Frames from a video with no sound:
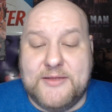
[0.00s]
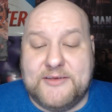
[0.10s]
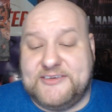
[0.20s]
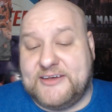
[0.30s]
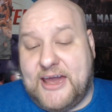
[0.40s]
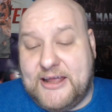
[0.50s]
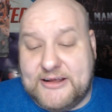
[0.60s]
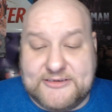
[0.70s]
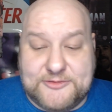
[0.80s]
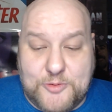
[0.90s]
The
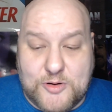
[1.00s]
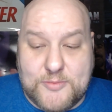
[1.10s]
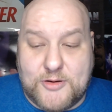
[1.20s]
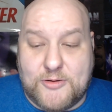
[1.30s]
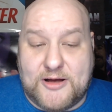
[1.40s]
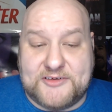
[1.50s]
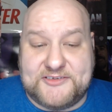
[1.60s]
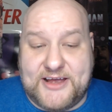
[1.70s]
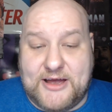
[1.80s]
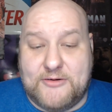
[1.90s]
cicadas swarm across
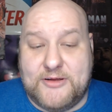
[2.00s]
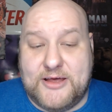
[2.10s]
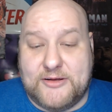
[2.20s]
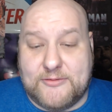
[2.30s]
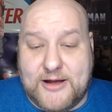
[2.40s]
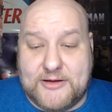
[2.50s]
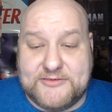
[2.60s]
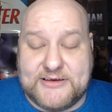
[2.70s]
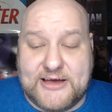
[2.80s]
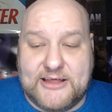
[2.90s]
town and the grounds
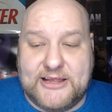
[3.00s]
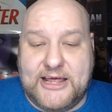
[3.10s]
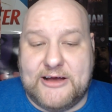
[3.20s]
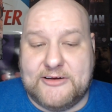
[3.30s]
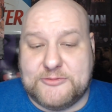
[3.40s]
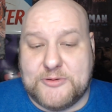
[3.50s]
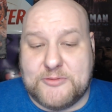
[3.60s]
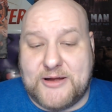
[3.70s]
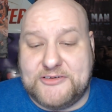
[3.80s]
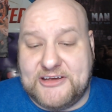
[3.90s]
of the colony house, where
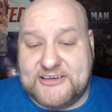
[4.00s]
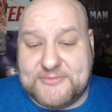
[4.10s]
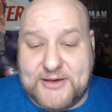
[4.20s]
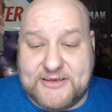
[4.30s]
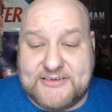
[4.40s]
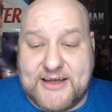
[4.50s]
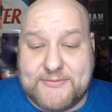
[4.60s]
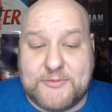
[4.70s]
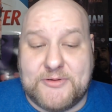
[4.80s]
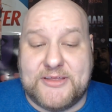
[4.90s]
Reggie explains to
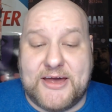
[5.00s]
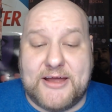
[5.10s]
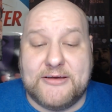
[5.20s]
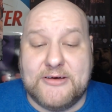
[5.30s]
everyone that